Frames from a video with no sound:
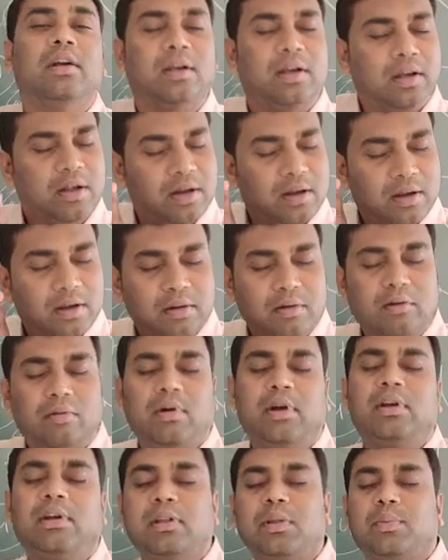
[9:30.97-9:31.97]

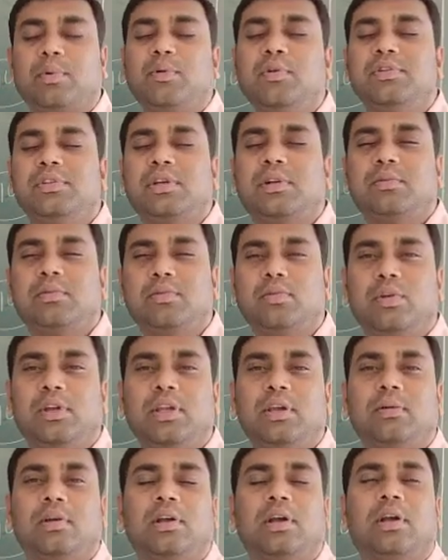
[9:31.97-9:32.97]
what the producer
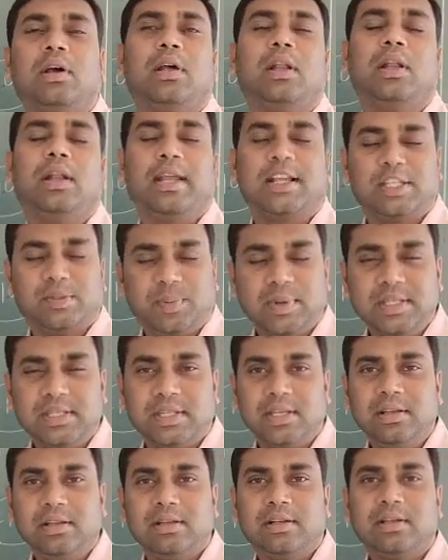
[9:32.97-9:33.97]
doing
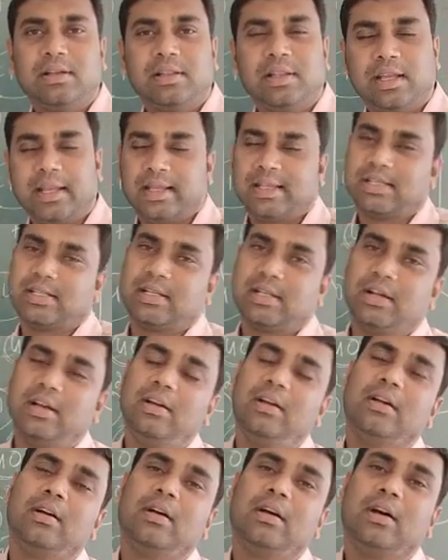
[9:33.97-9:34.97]
expensing the
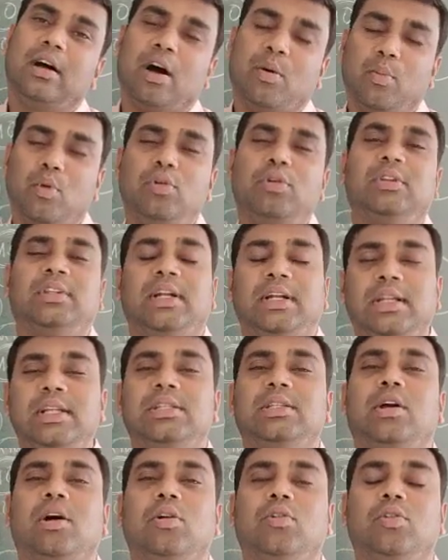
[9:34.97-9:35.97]
extra amount, that
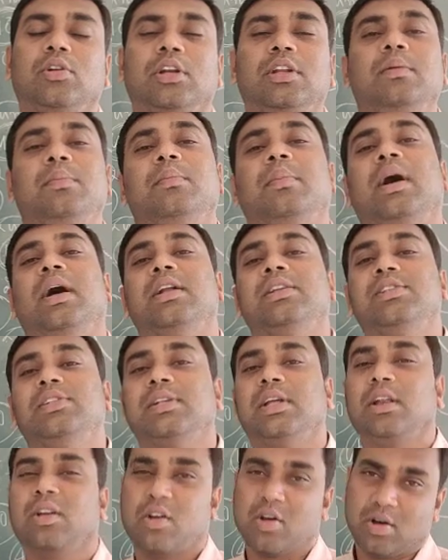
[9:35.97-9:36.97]
is called only
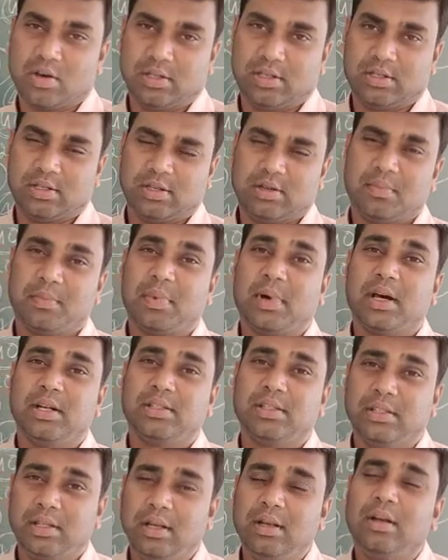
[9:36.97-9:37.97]
marginal cost.
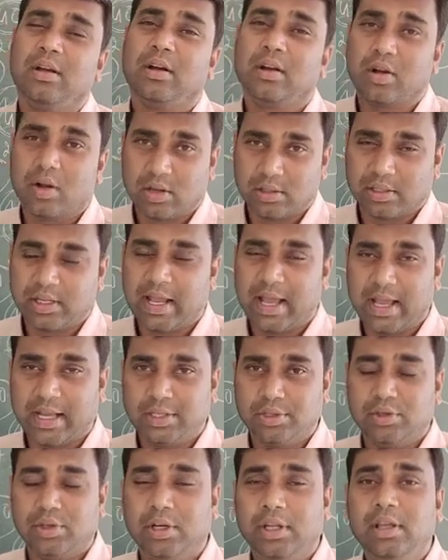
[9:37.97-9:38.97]
Marginal cost.
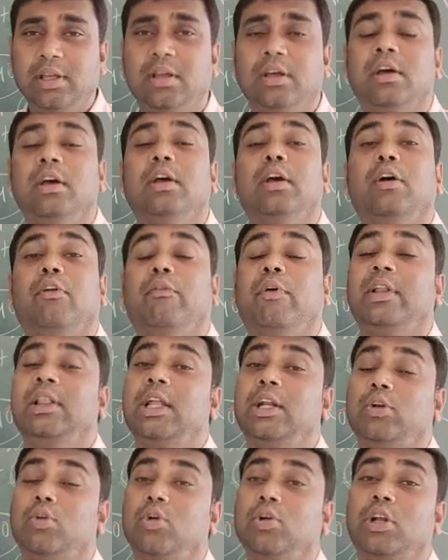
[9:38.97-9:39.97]
Actually, when
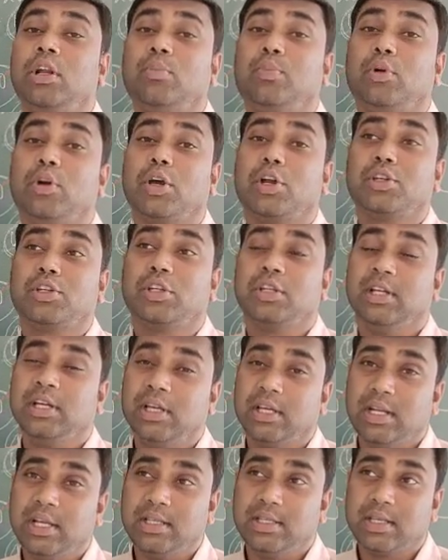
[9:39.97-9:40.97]
the total production
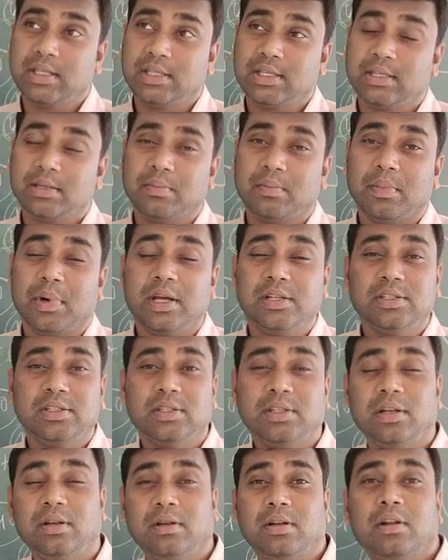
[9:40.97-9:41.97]
increases,
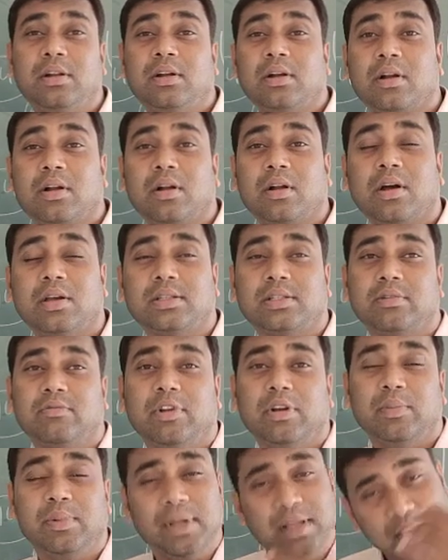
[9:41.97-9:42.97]
marginal cost
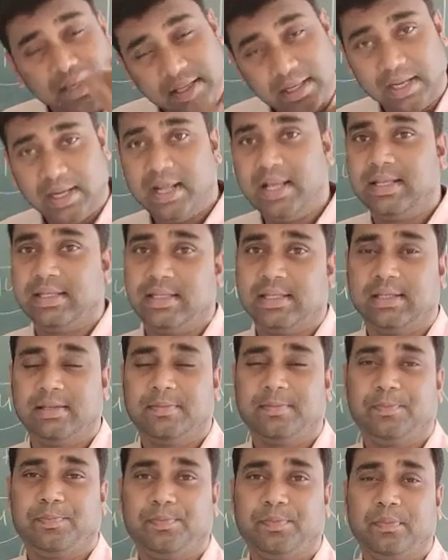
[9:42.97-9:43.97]
will be
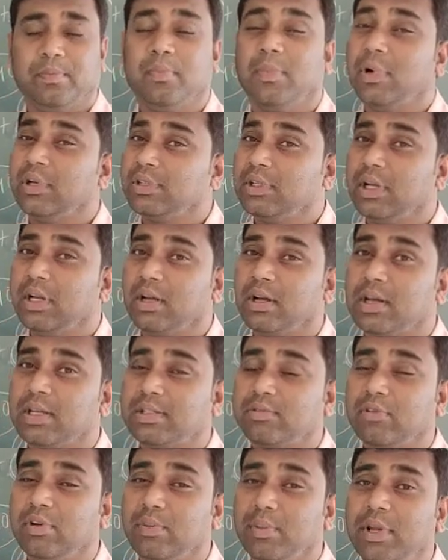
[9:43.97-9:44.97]
less. Marginal
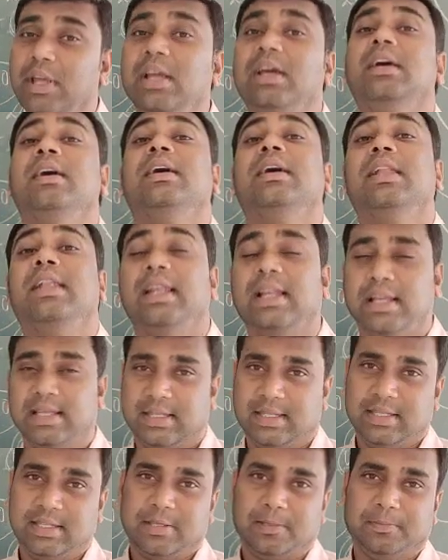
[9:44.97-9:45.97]
cost will be
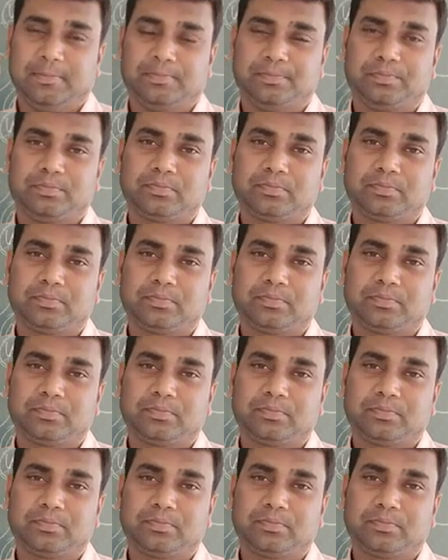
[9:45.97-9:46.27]
less.